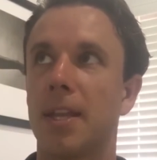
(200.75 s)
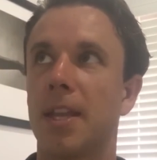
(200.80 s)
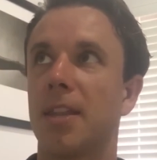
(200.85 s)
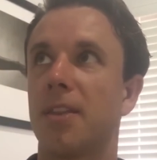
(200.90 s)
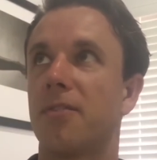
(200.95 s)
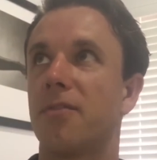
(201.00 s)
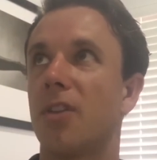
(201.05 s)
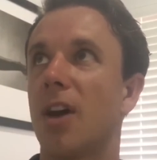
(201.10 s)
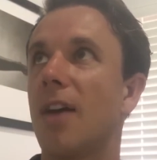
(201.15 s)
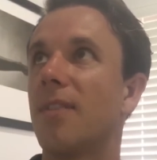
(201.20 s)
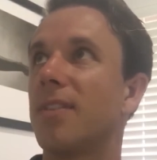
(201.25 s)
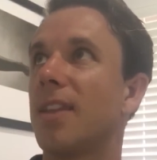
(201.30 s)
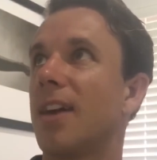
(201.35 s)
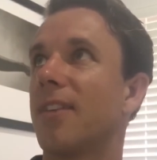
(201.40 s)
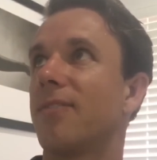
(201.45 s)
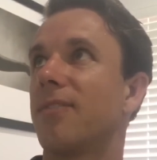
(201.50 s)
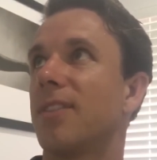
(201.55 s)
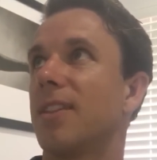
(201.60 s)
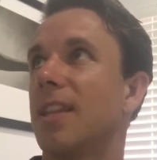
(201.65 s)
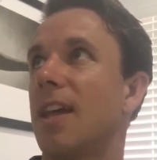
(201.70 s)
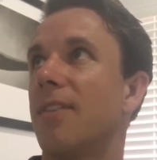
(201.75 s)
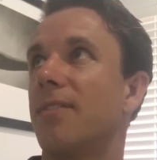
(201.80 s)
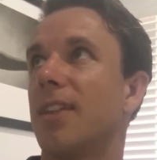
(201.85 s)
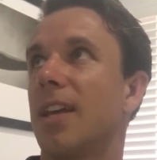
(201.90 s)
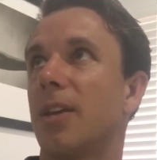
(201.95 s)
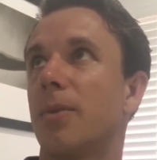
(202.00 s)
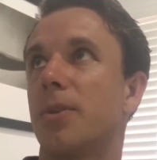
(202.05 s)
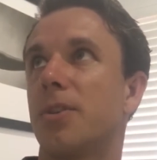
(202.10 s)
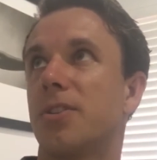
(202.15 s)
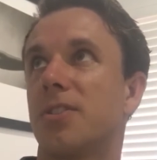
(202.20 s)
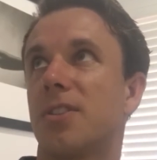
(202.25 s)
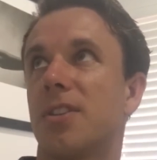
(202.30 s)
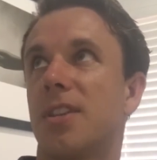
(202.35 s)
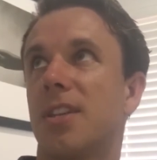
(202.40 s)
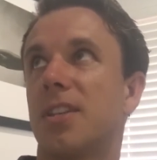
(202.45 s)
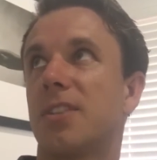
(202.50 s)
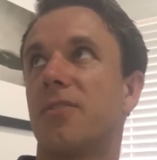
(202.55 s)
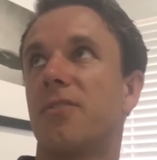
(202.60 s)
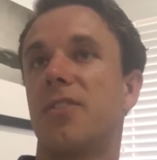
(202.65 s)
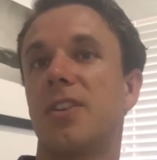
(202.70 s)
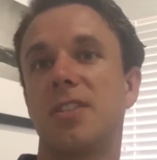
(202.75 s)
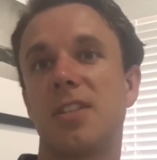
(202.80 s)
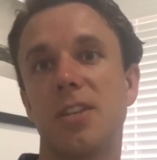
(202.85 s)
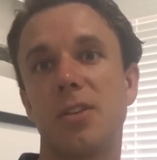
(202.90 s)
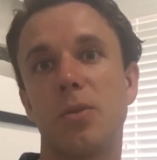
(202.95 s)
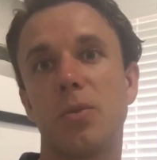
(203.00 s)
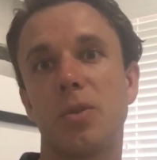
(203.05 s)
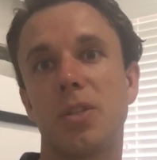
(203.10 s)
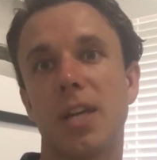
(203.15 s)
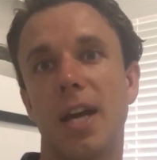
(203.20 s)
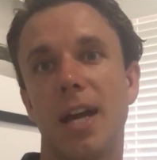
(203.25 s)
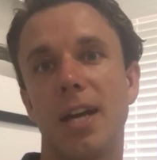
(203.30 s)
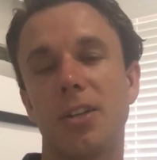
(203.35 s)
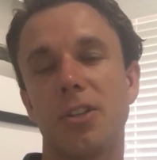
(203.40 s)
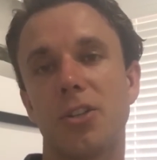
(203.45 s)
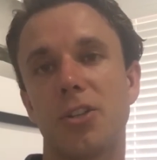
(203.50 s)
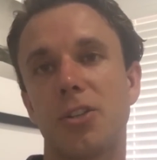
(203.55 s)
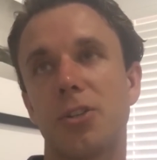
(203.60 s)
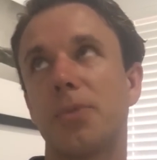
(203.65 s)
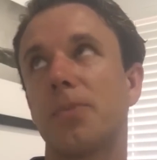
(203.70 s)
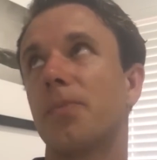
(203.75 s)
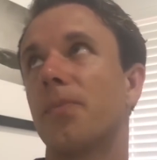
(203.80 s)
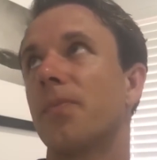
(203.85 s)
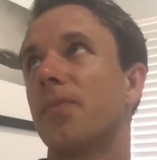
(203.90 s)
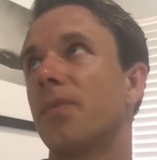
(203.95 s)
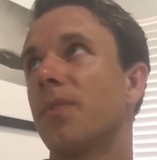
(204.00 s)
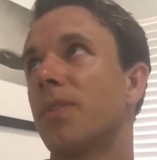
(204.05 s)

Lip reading: Now, the five love languages are this: physical touch,